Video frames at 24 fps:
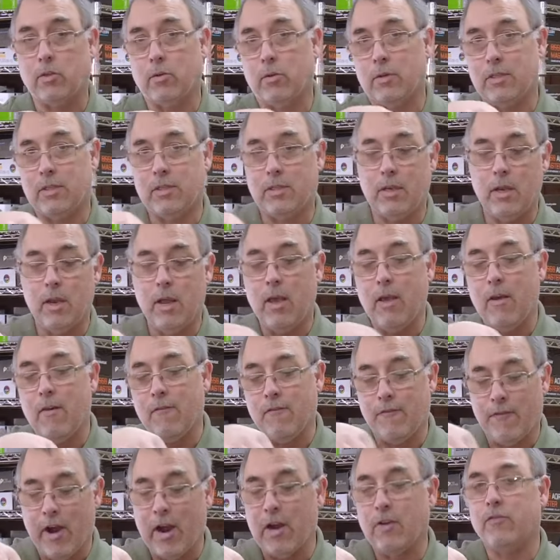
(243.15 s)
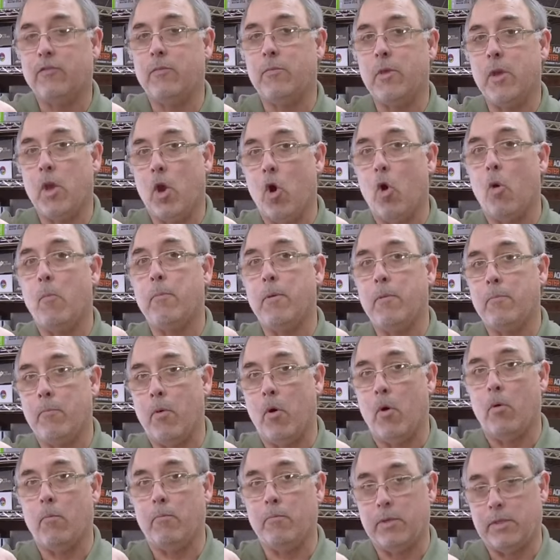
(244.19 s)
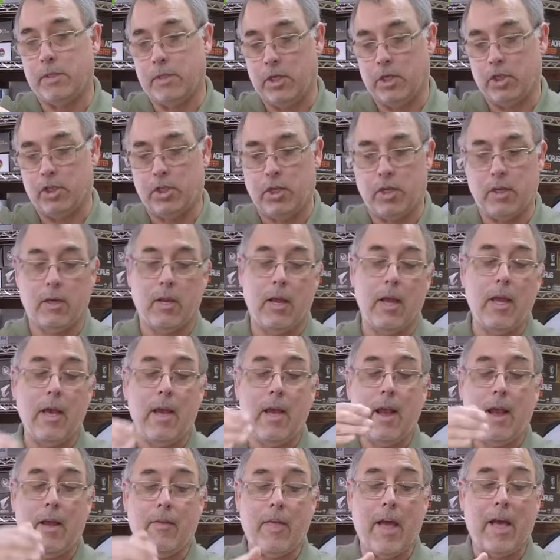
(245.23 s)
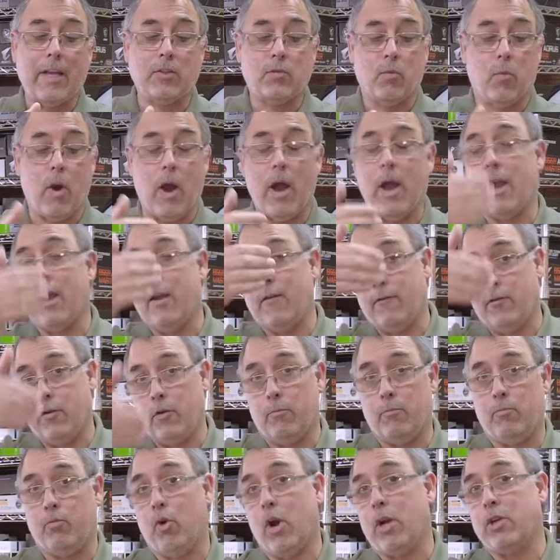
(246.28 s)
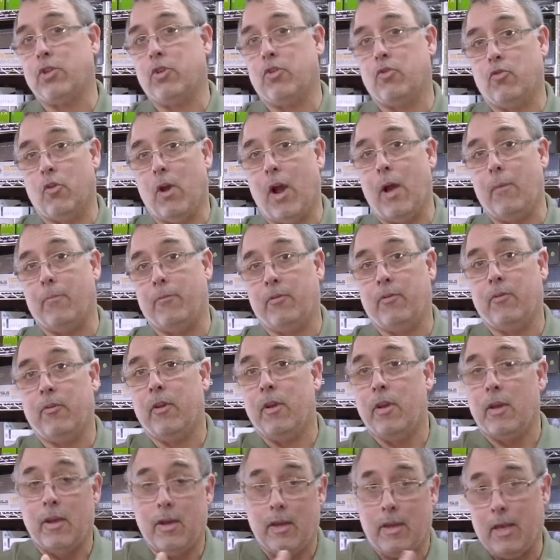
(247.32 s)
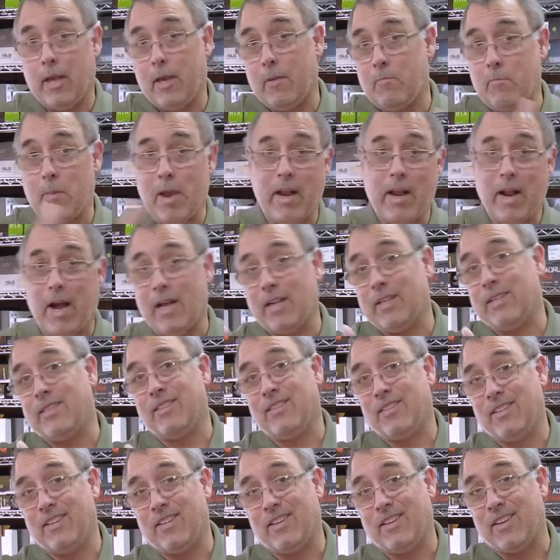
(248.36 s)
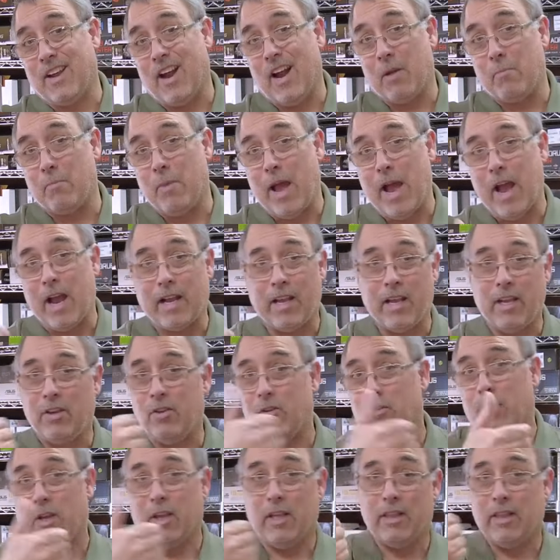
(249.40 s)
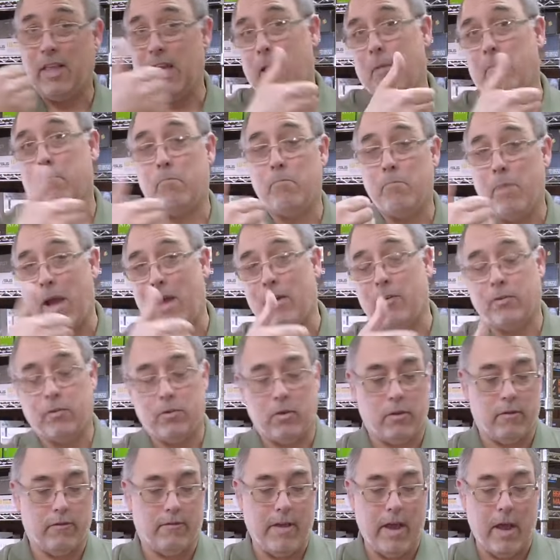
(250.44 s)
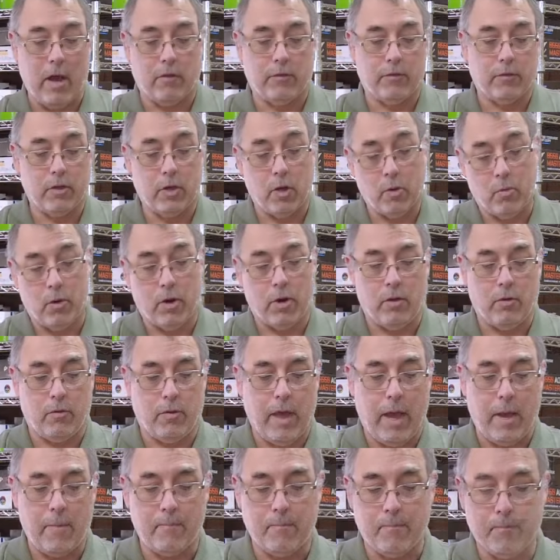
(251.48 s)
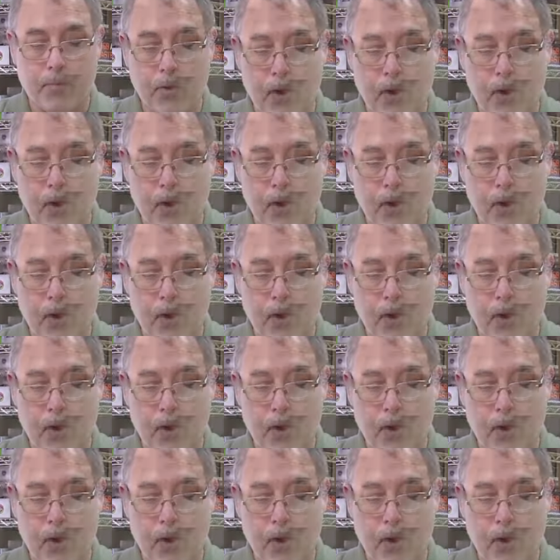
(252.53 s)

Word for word: So it's fires from the open bolt position. That's why if your pressure drops, it may not cock back and you'll get that bounce on the valve. So you don't want to do that.